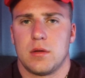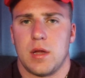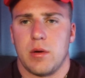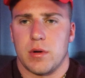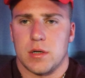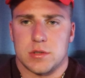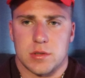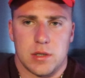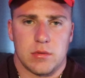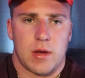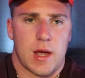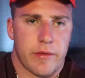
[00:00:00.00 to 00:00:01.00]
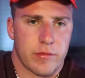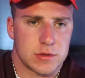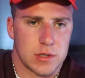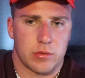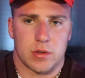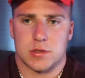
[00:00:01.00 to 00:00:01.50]
They want to treat you
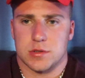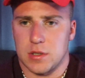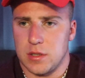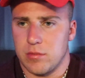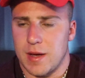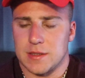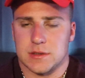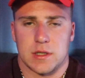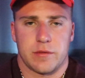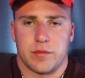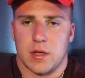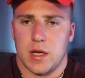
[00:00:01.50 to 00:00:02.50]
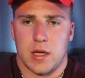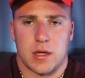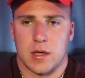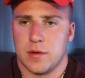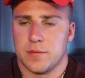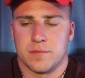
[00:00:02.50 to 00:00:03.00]
average. They want to treat you as if,
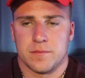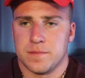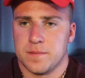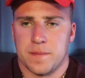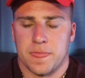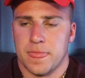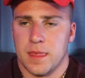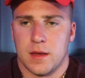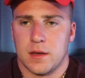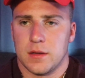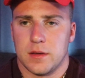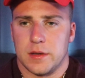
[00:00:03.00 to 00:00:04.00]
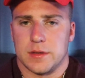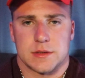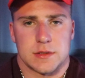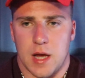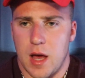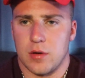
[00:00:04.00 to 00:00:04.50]
like, you're
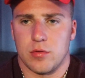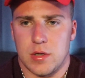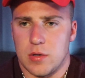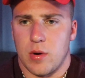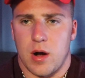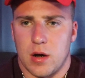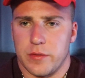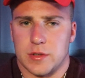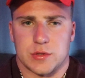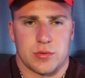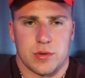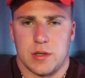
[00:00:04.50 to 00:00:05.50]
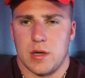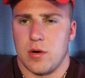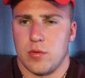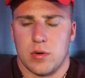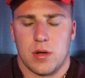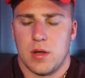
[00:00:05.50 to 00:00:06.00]
just not who you are. There's really
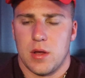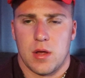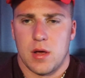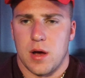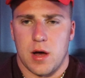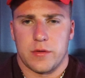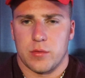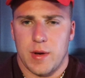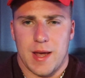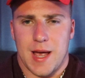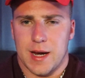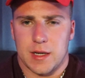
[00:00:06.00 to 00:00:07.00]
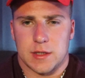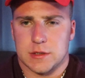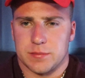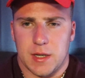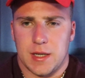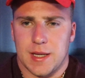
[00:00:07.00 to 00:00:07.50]
no other way I can
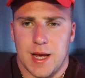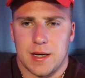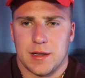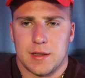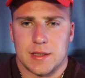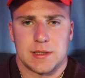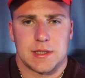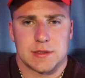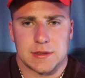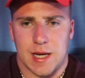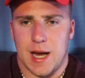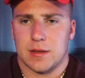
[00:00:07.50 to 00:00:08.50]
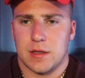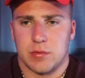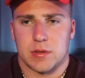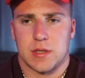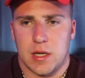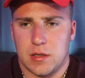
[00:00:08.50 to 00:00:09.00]
explain that. It's exactly
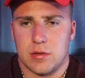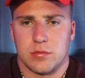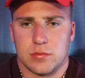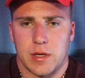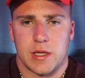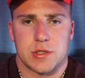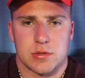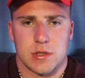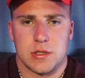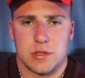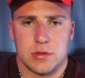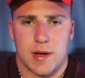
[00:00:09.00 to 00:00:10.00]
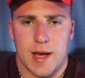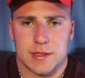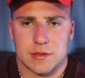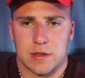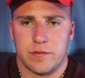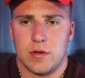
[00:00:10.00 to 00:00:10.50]
what they do. They treat you
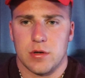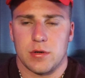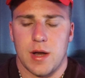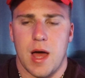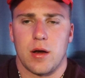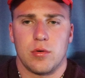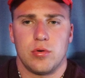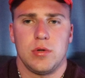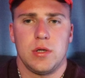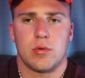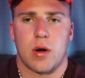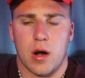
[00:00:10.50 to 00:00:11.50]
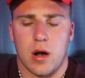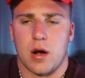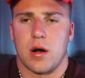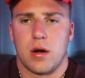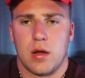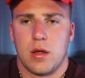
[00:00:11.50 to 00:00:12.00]
as if you're not who you
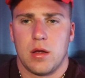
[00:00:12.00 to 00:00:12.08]
are.